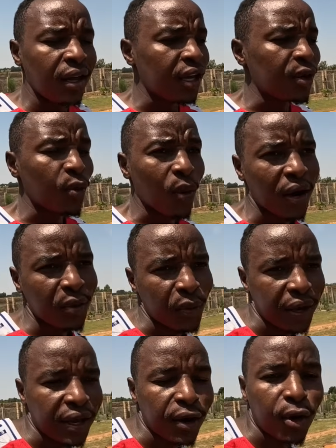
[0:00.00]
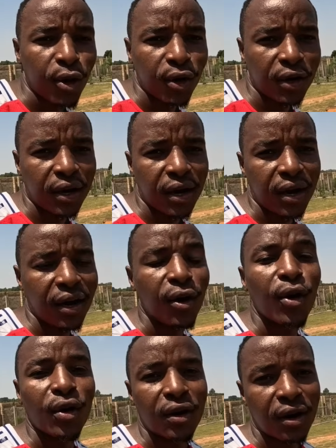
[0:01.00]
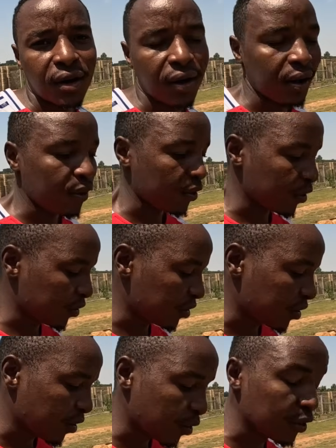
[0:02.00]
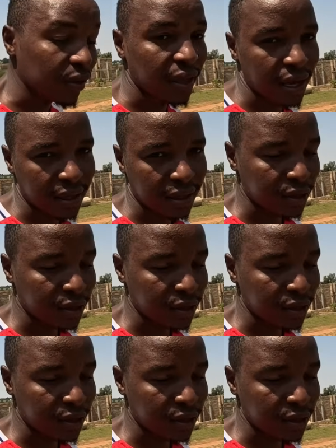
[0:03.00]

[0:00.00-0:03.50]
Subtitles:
in one way or the other.